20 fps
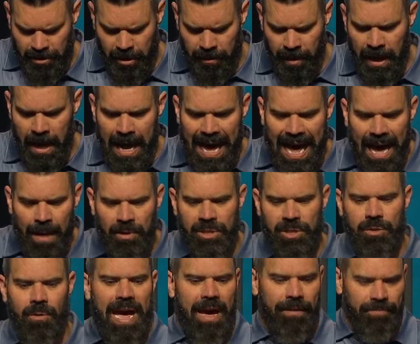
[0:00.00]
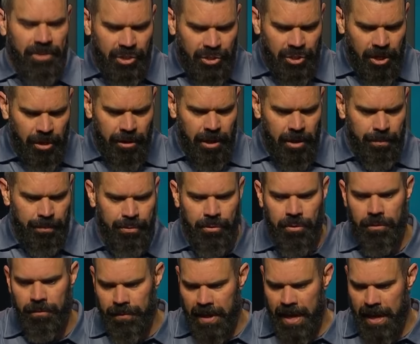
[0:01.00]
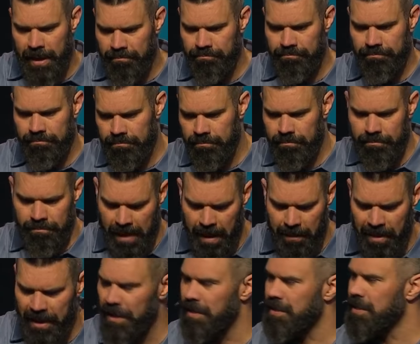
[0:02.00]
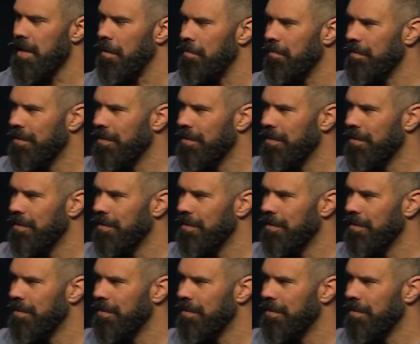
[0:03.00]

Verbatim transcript: sermon. How much do I have to show you to prove that not making this up?